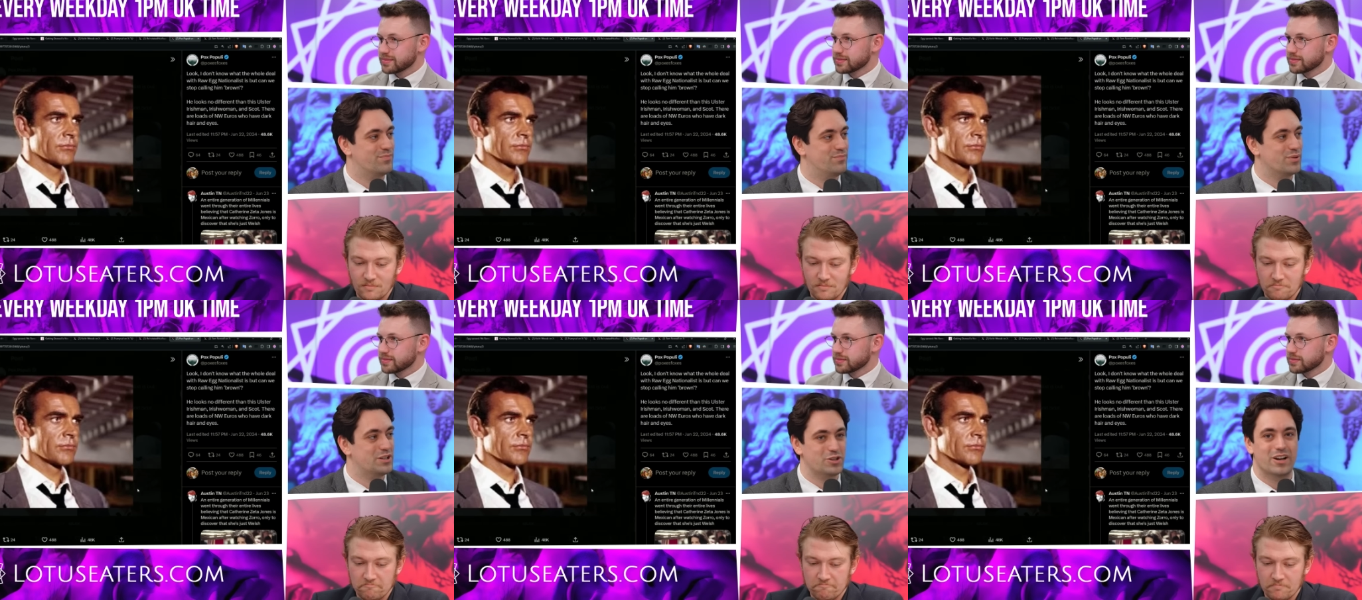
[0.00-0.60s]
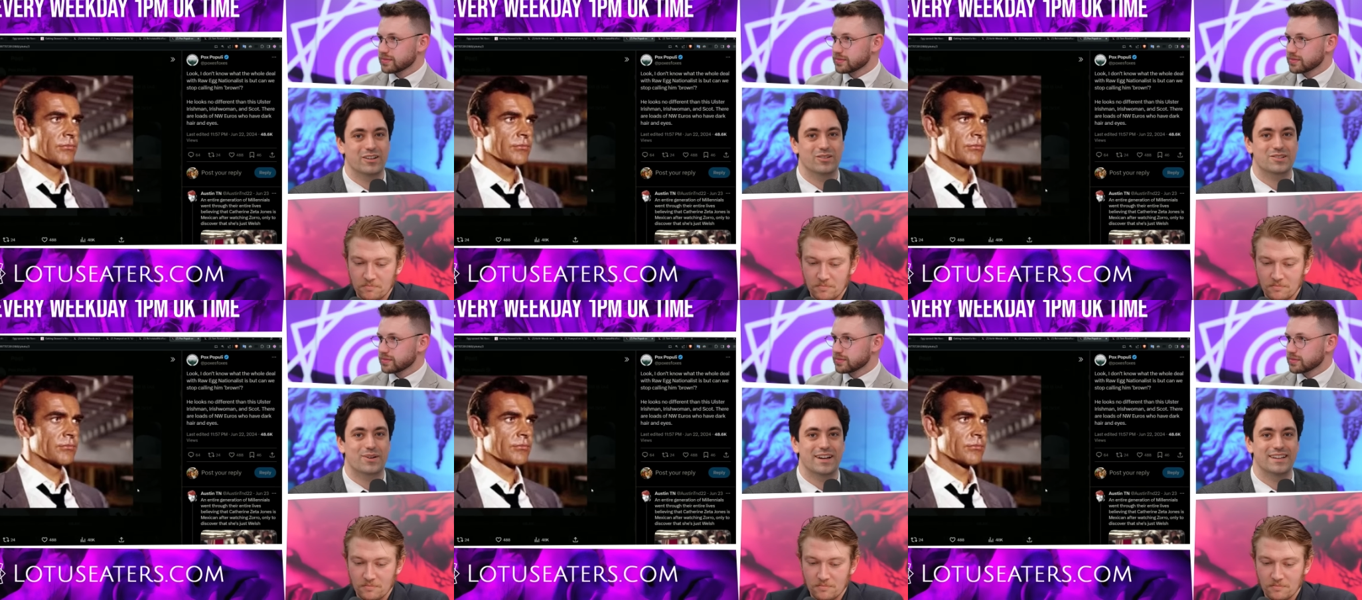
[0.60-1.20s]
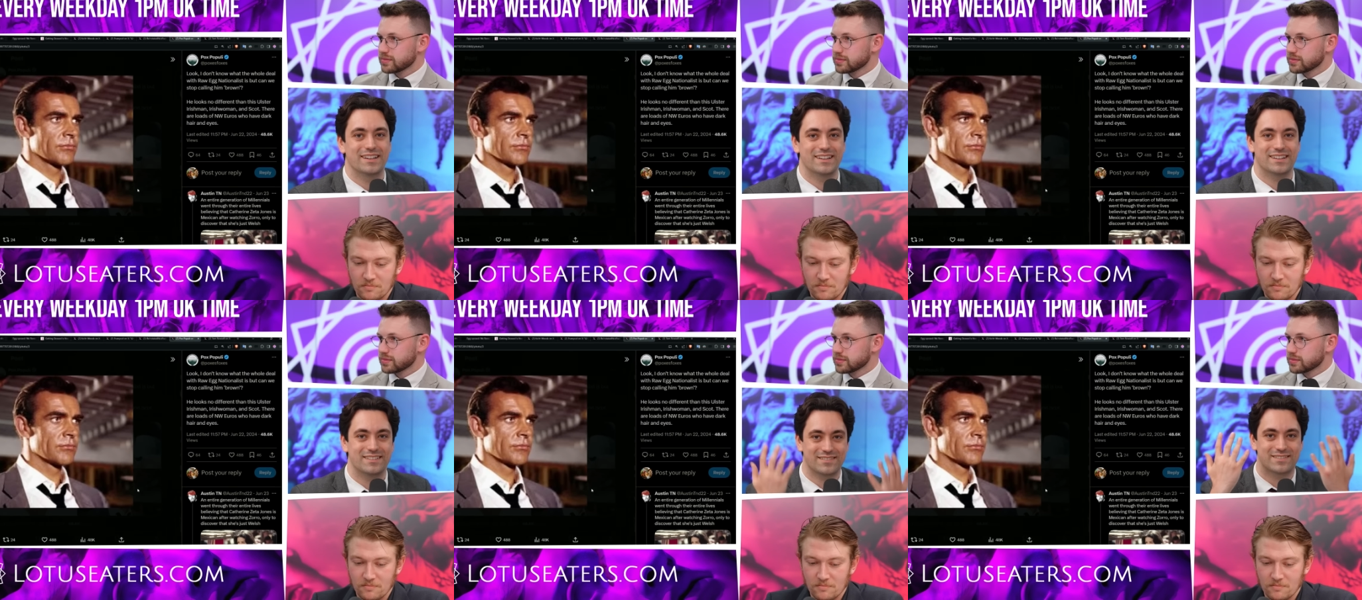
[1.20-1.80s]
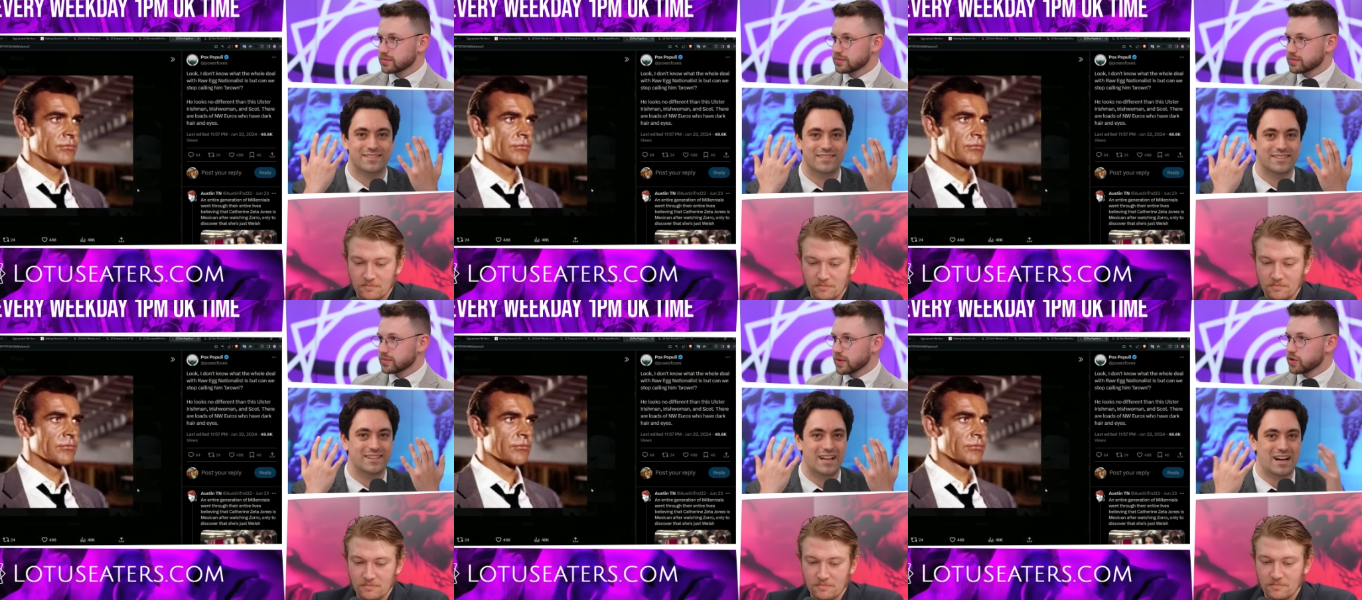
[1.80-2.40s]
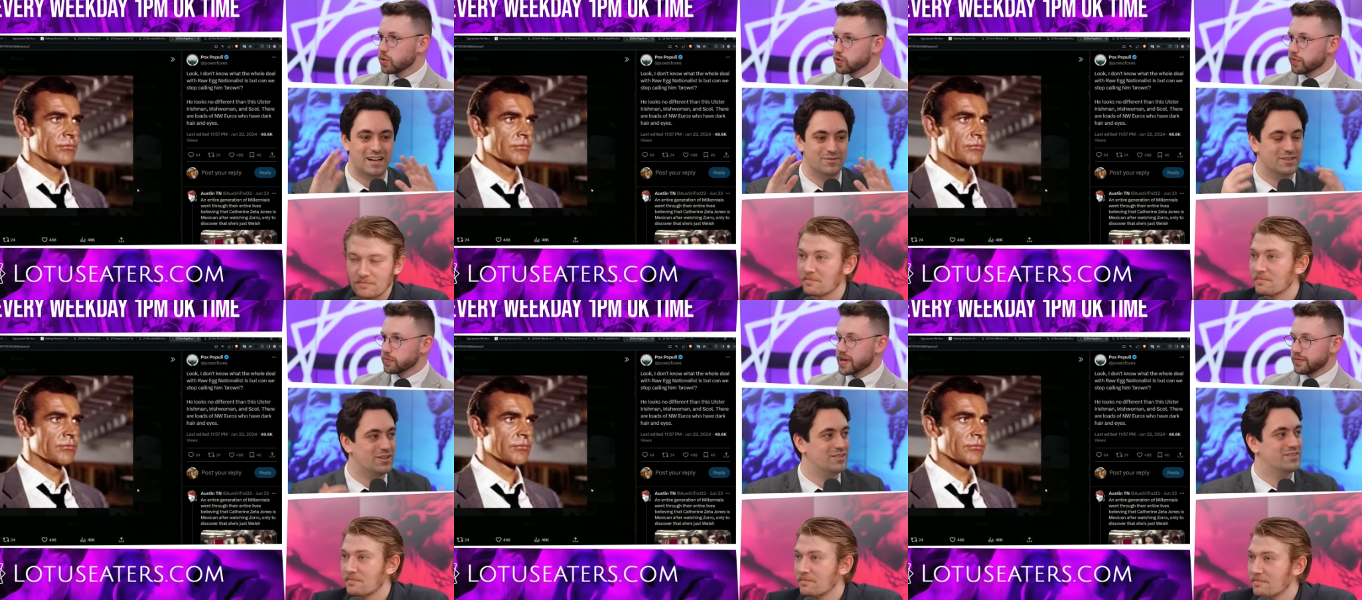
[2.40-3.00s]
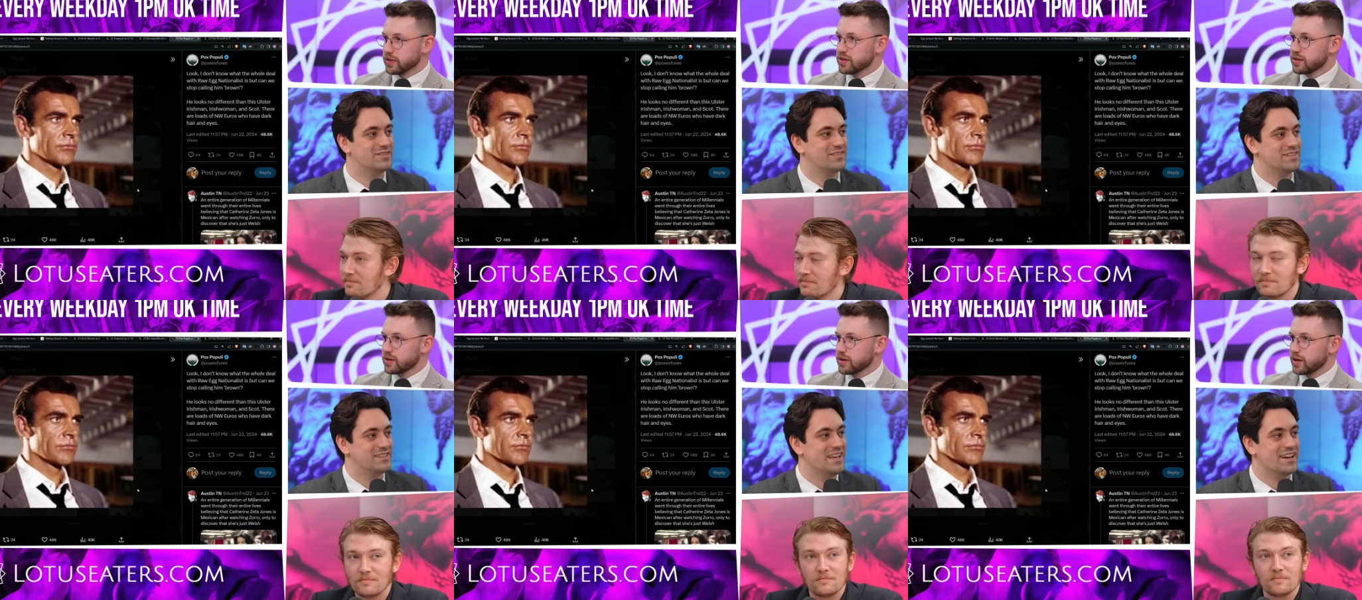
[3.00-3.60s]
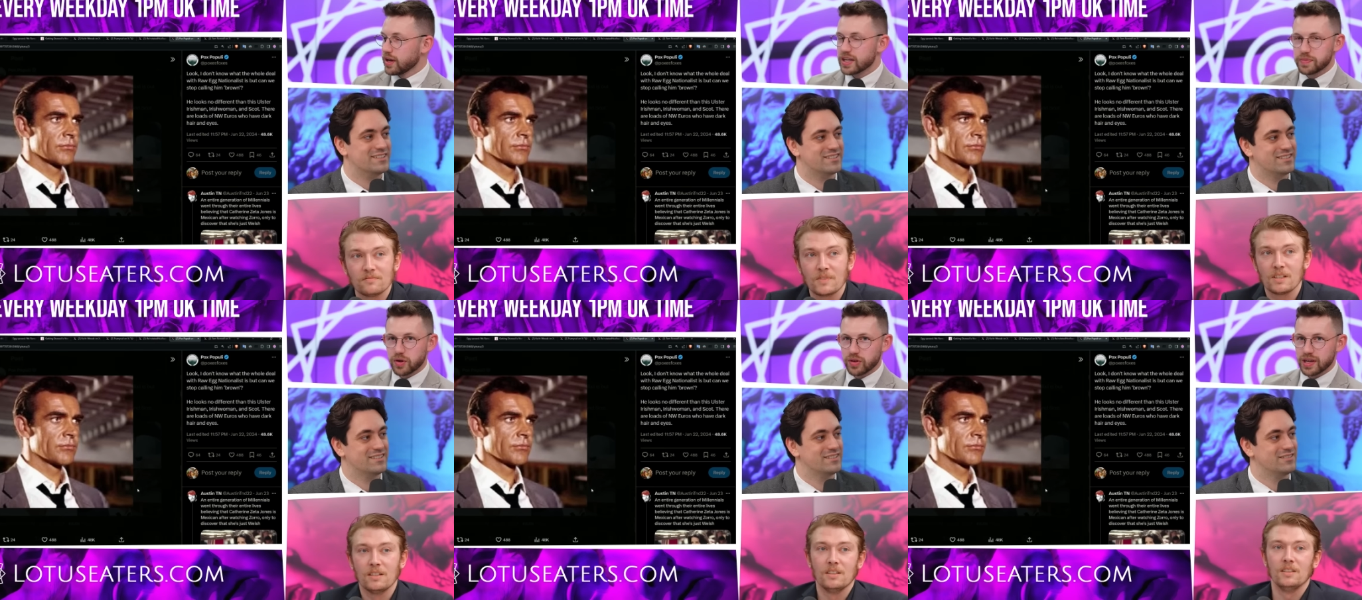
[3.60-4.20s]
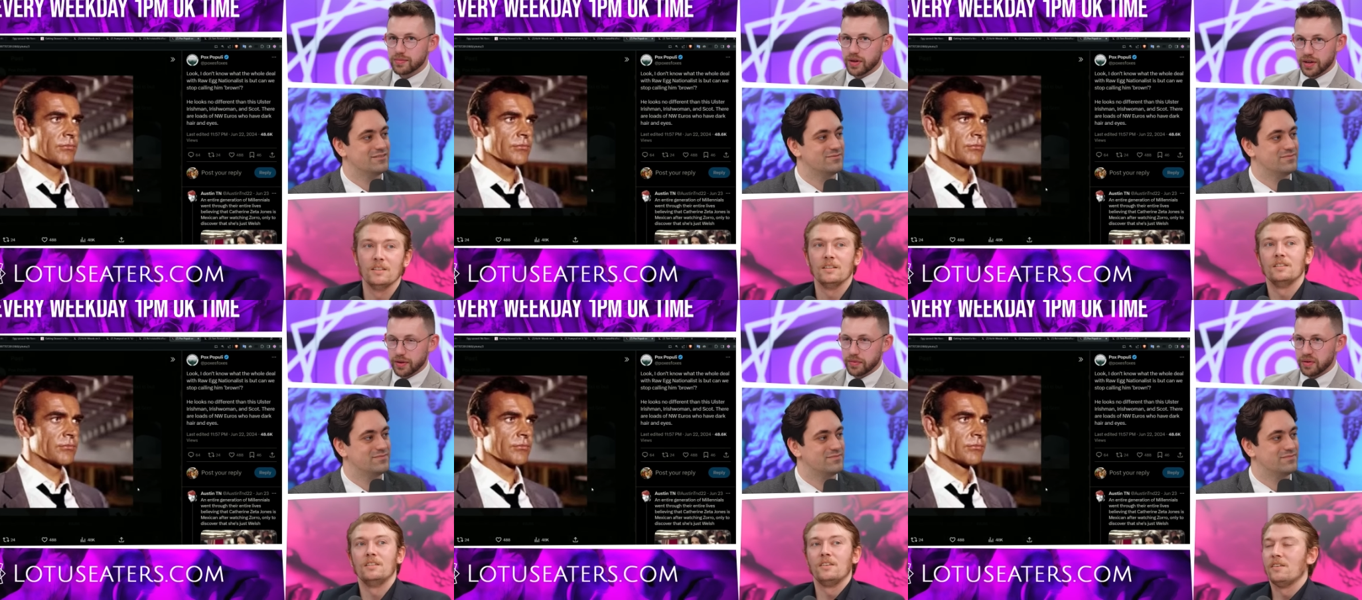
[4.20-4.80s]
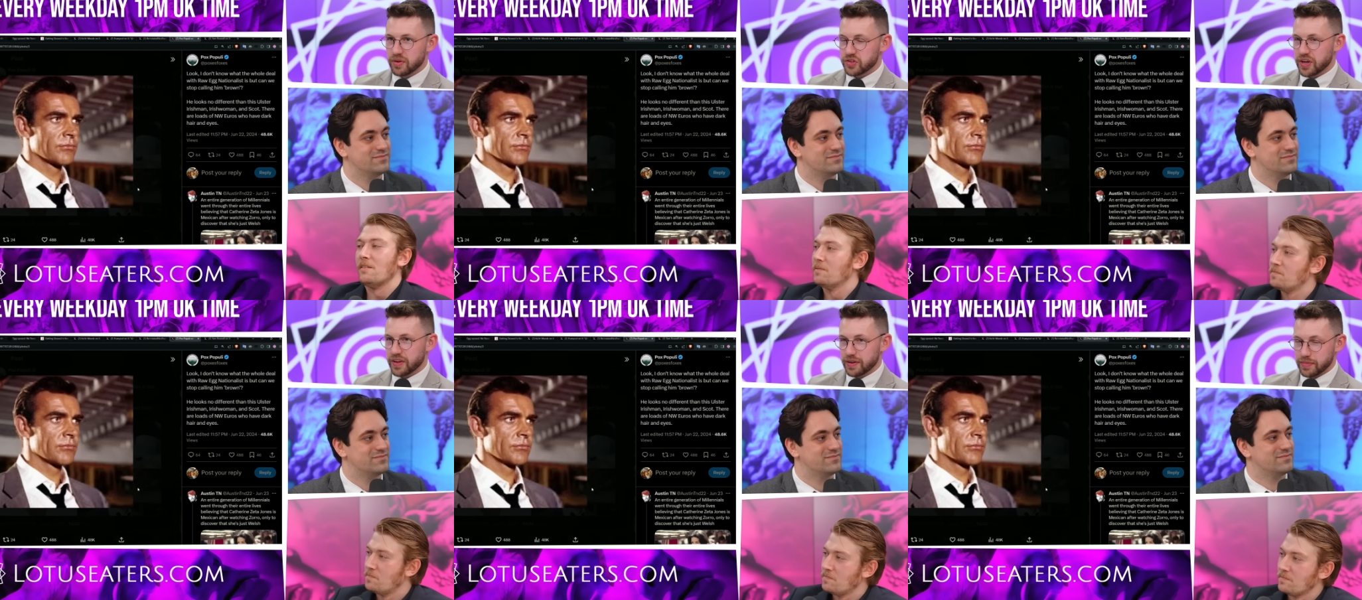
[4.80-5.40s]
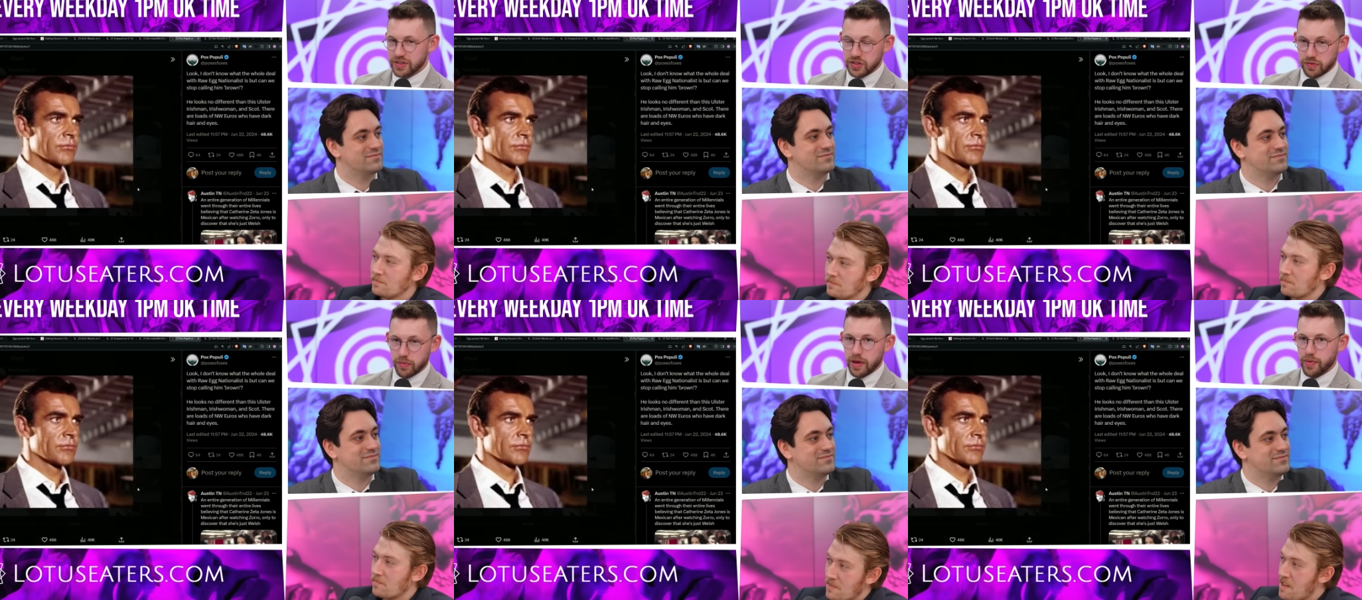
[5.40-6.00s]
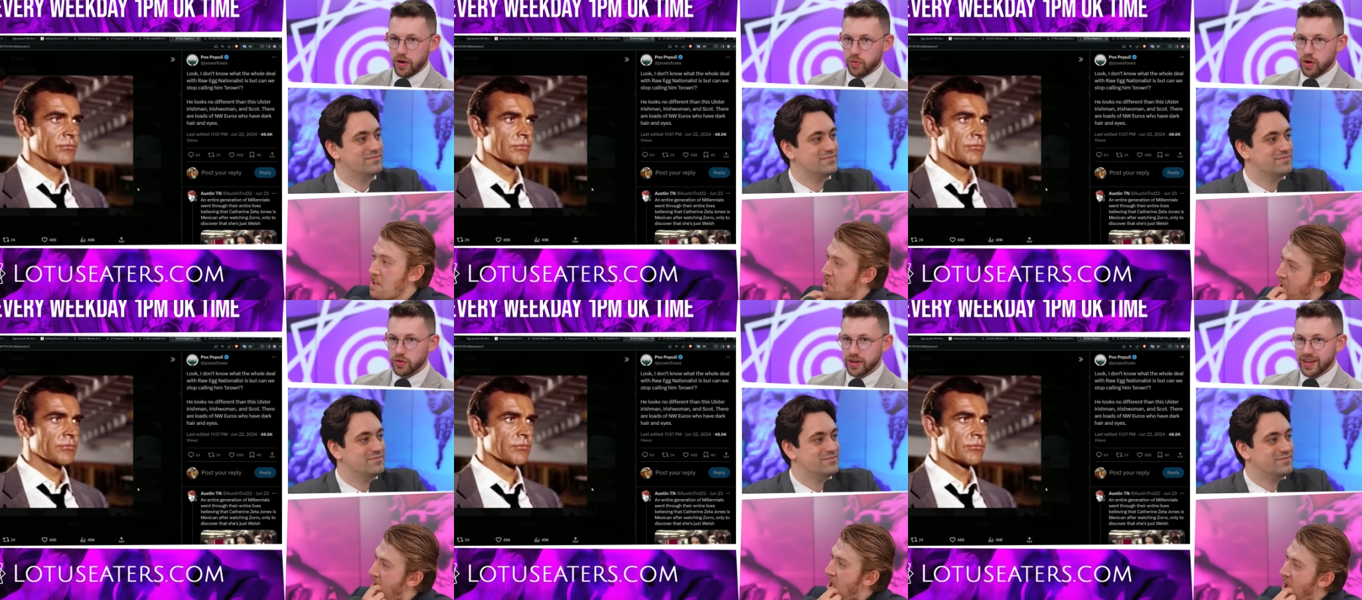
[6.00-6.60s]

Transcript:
Speaker 1: British Isles, right? And you're um, you're from Devon. Yes. His middle name, and I'm, I'm not saying that means he's from that part of the world,